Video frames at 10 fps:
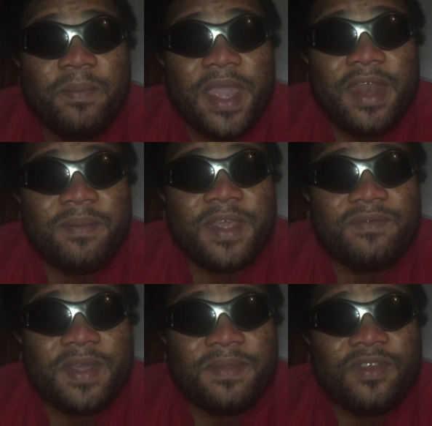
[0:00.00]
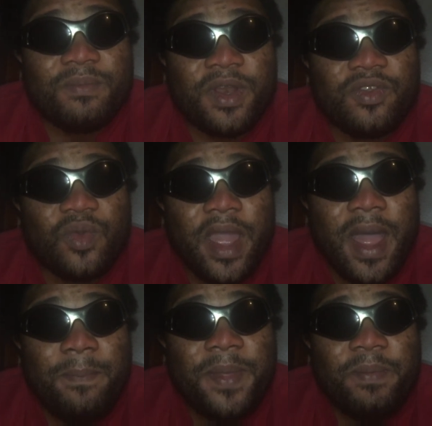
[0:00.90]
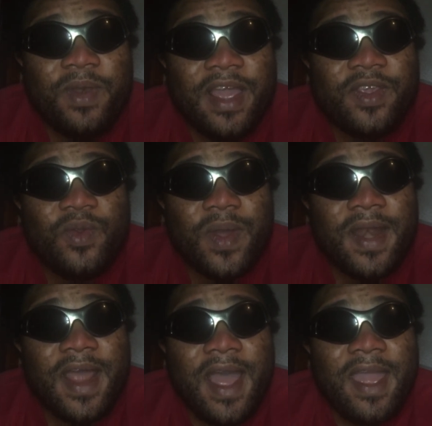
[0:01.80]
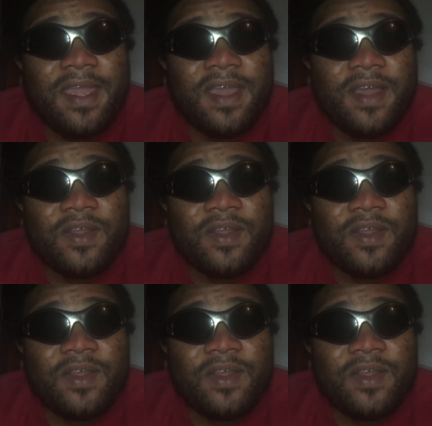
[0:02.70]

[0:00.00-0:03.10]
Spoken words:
pay them, give them this money to help people like you and I